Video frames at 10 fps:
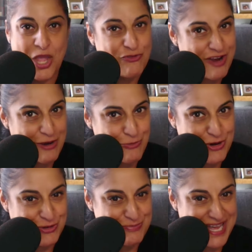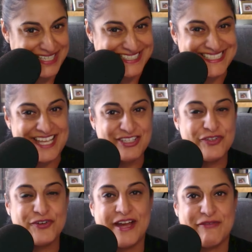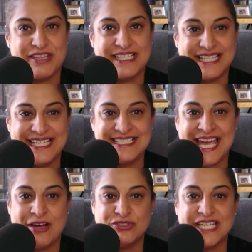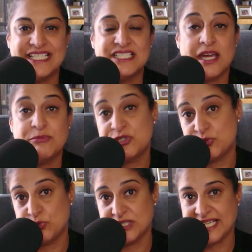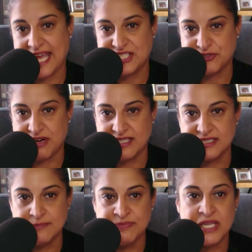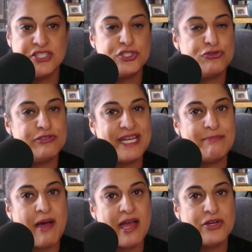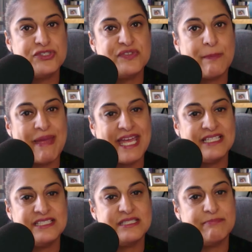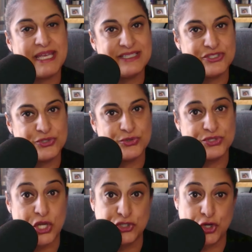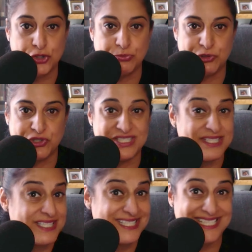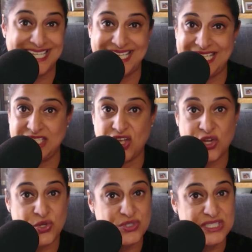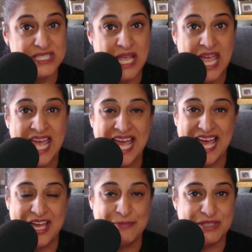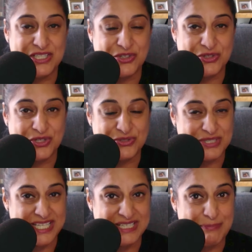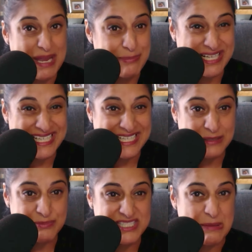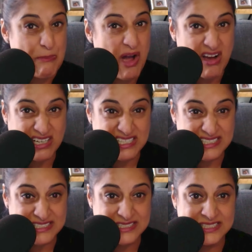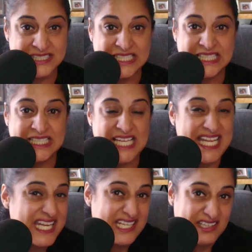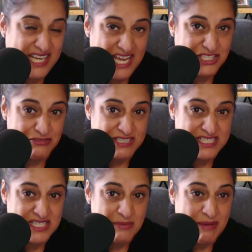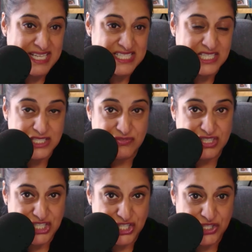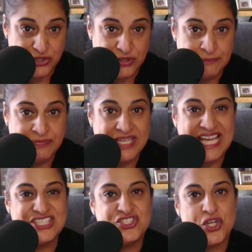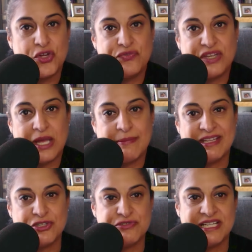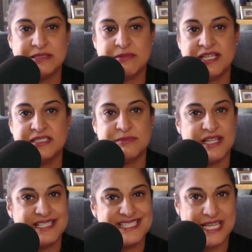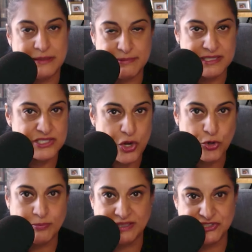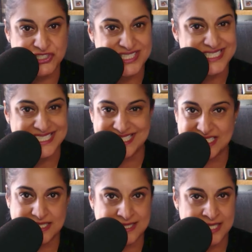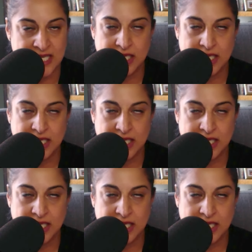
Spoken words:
Right, welcome back. Now that you've got everything laid out, it's time to sort and categorize. So create piles for your pens, pencils, notebooks, sticky notes, those paper clips, markers, and any other categories that make sense for you. And don't forget about those random items like staplers, hole punchers, scissors.